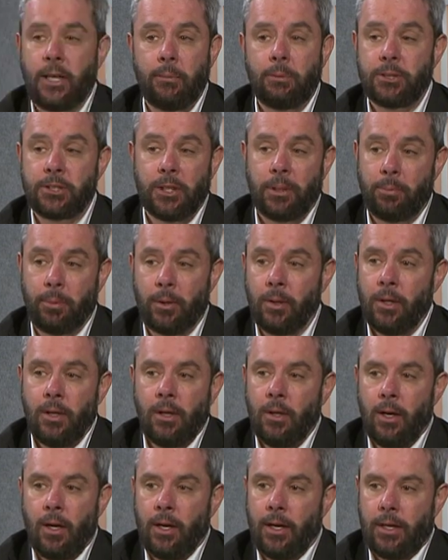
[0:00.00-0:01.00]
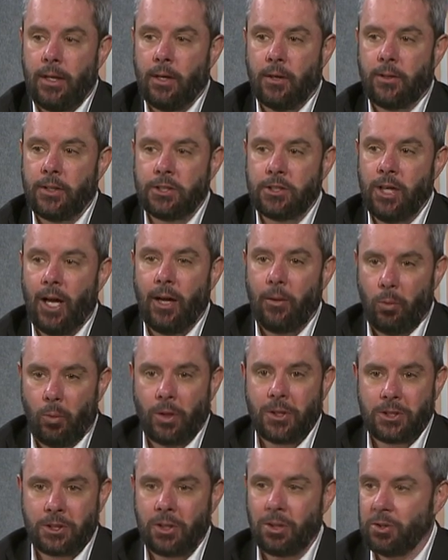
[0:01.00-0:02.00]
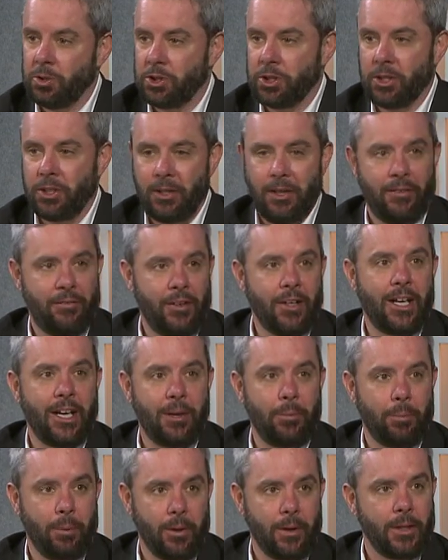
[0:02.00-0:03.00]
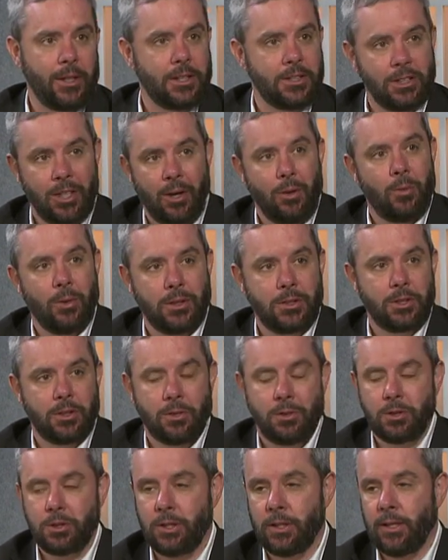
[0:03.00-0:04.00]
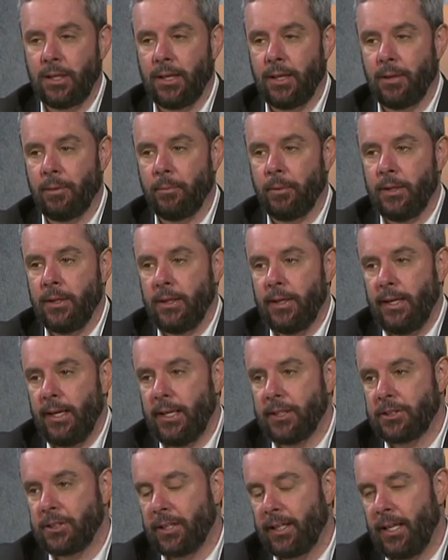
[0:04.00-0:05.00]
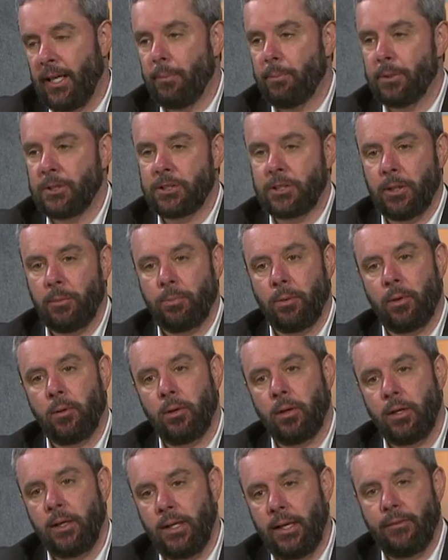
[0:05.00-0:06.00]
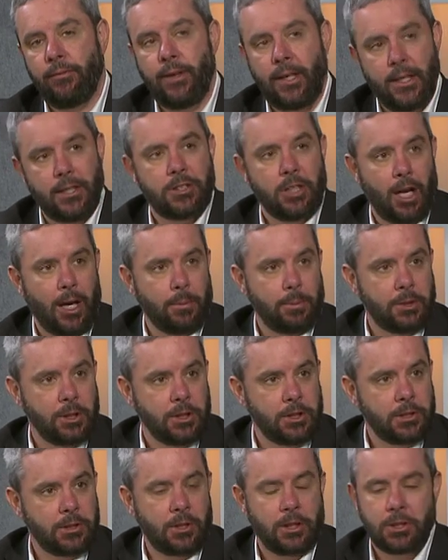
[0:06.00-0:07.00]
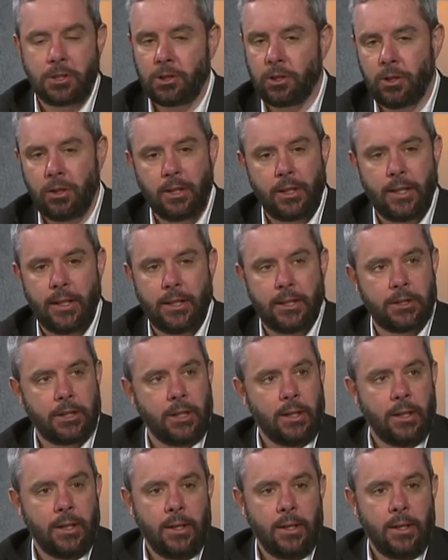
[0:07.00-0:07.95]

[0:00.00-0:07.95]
keep it simple. You know, there's not one solution. If you're getting bullied, there's not one solution. It's to keep it simple, give kids options, because certain things